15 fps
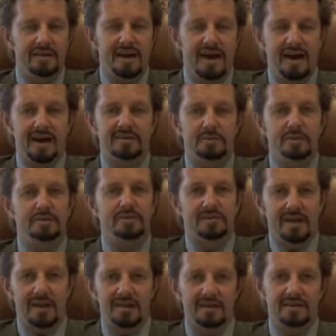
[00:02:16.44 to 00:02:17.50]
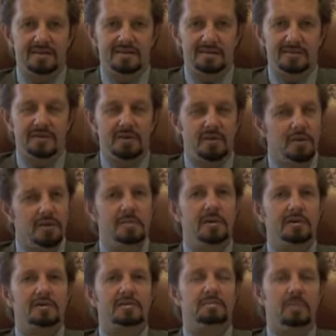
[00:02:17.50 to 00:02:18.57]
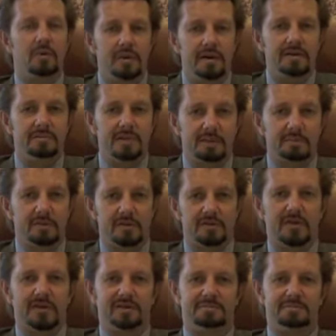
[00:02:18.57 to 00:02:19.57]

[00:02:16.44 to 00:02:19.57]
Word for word: as we've stated, you're the most important member of our